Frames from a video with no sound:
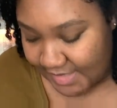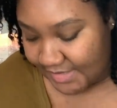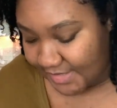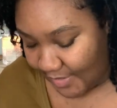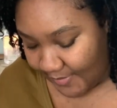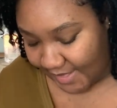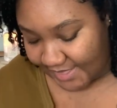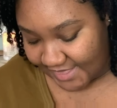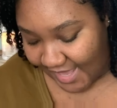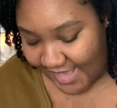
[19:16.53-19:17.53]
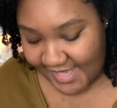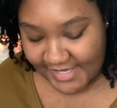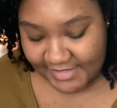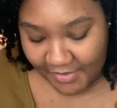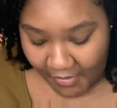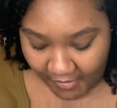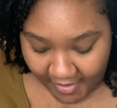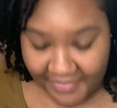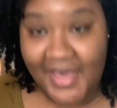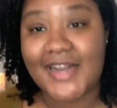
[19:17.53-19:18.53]
So that is
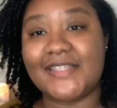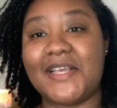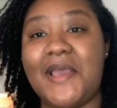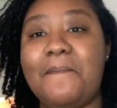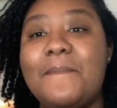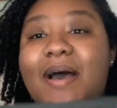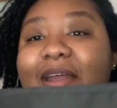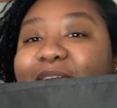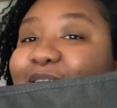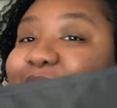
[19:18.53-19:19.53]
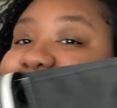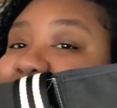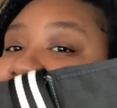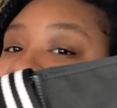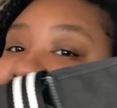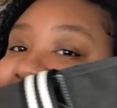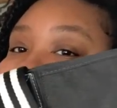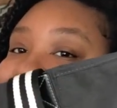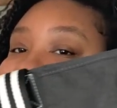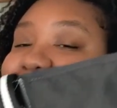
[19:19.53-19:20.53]
all that is in my nursing
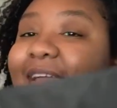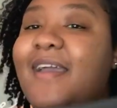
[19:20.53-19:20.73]
bag.